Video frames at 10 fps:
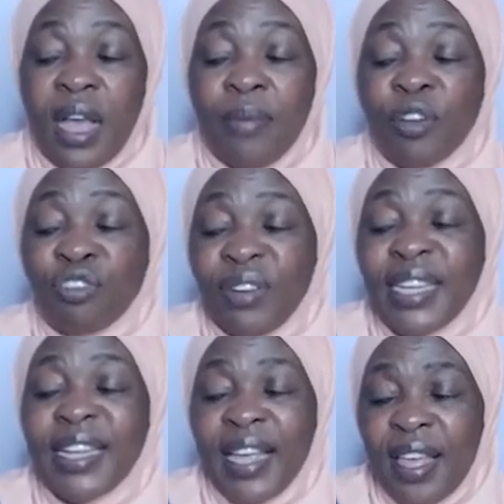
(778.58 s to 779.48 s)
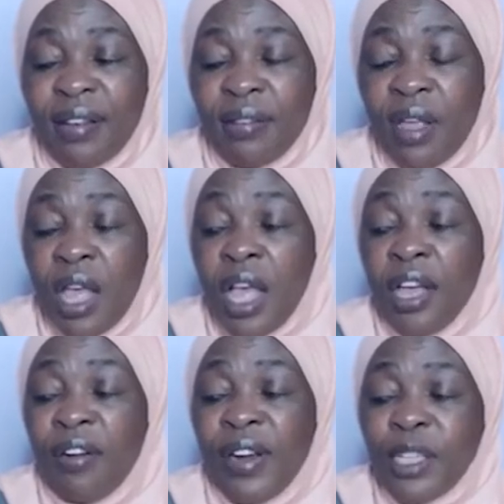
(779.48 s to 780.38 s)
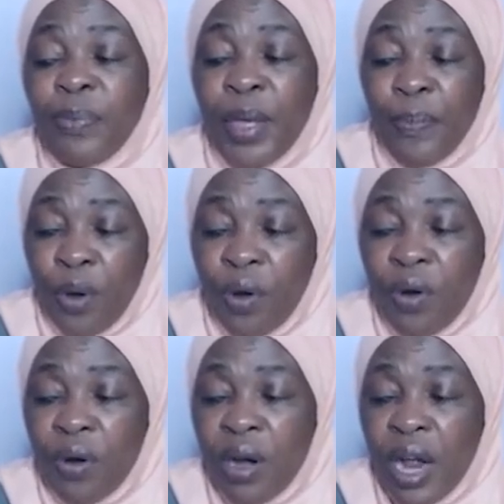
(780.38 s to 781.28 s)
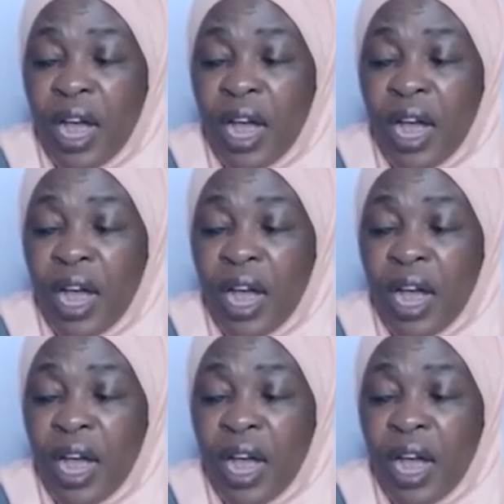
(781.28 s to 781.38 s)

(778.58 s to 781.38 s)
I'm going to read it again. Rich people